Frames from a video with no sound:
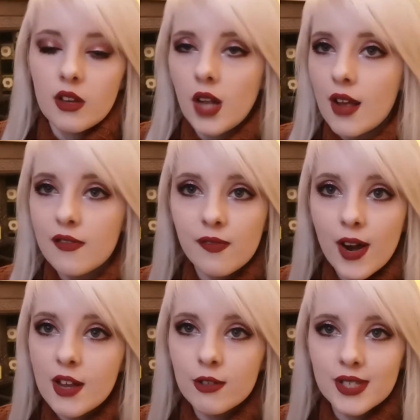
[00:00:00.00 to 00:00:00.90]
like
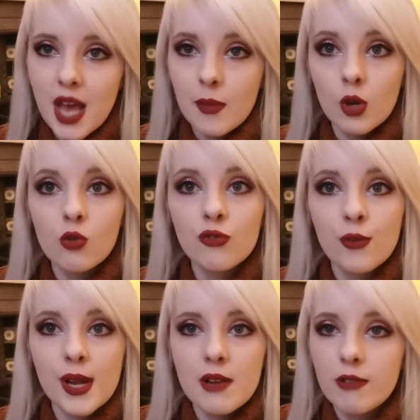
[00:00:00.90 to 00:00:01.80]
fragrance chemical
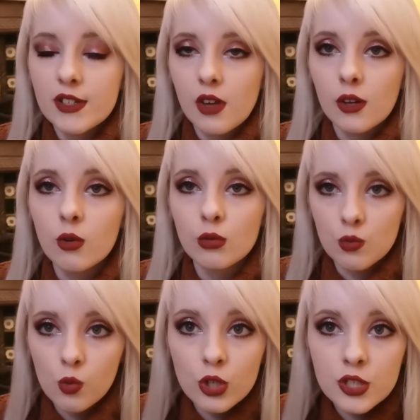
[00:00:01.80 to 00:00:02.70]
free recycled
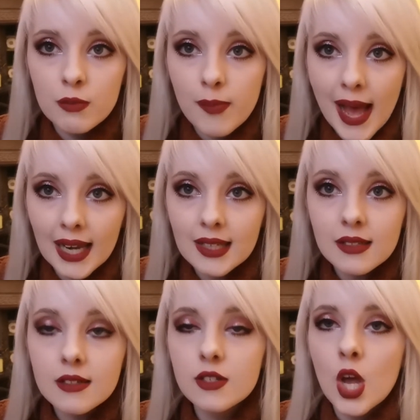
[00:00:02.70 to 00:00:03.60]
wood
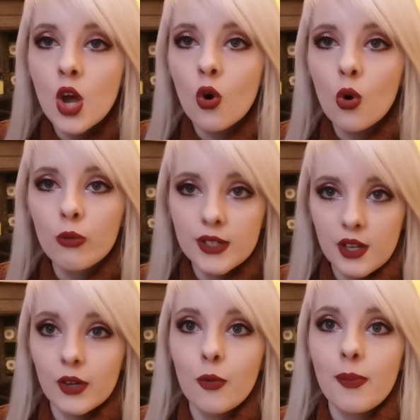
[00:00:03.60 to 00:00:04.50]
pellets or
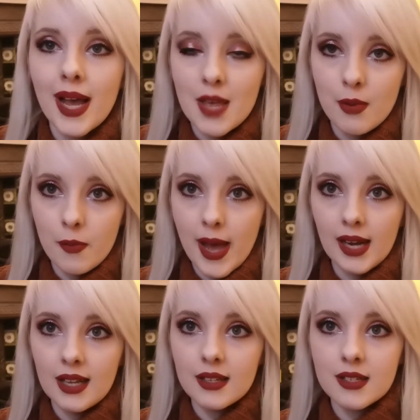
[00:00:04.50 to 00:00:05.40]
recycled paper
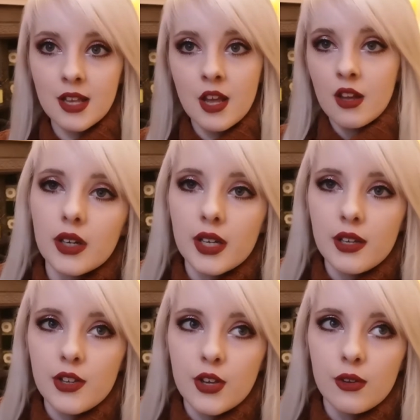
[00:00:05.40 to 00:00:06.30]
pellets. I
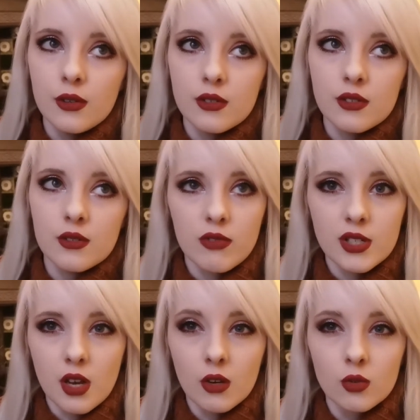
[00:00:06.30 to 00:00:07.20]
use the
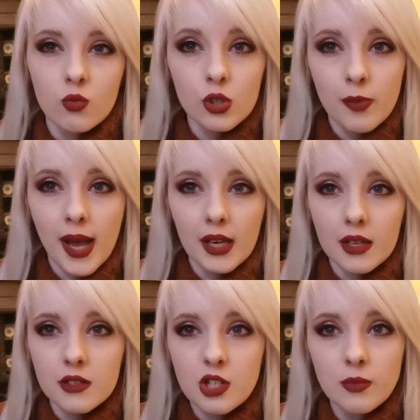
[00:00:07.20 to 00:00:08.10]
recycled wood
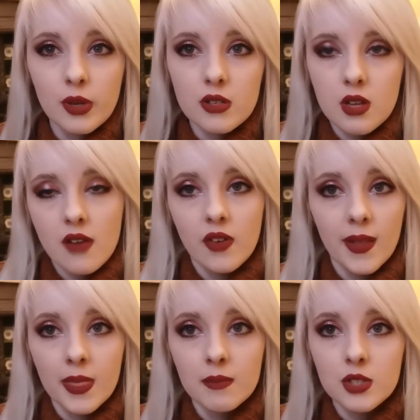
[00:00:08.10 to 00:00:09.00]
pellets just because I
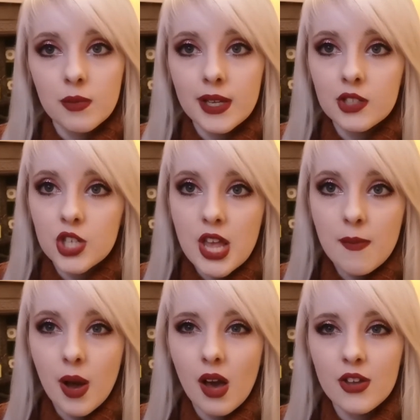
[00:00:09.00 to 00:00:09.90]
find them to be
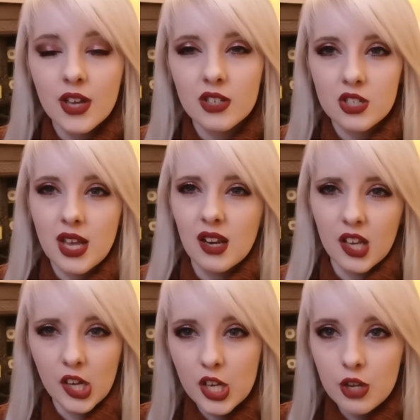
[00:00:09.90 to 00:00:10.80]
cheaper. You can just get
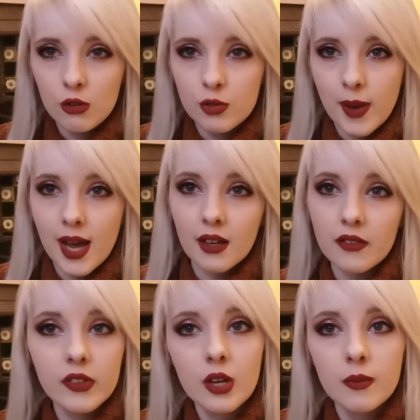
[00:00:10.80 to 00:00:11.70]
like a huge bag
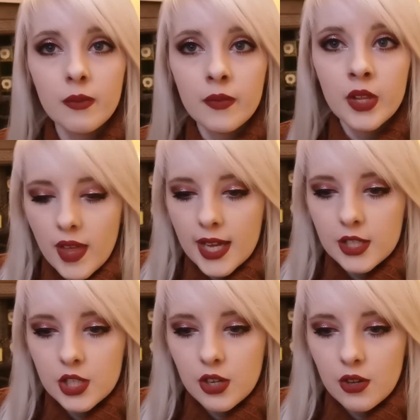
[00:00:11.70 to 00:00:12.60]
of them. What they
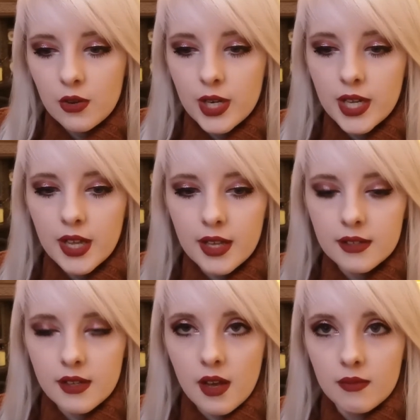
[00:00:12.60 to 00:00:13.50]
do
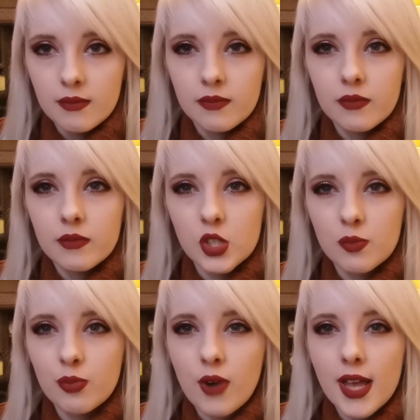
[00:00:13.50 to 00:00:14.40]
is
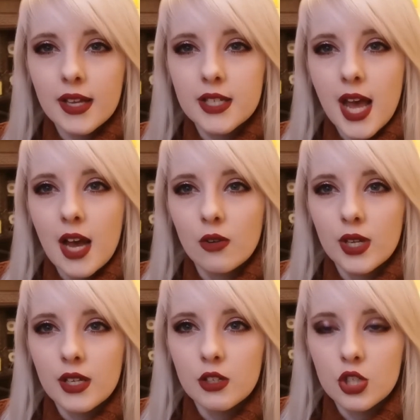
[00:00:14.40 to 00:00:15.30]
just break down
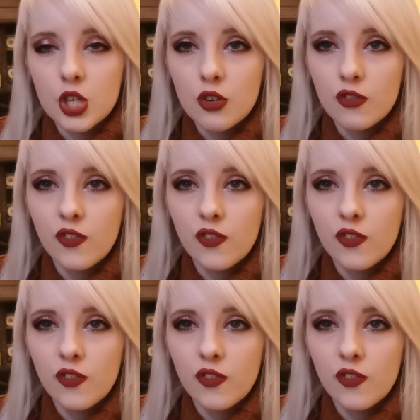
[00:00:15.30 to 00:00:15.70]
into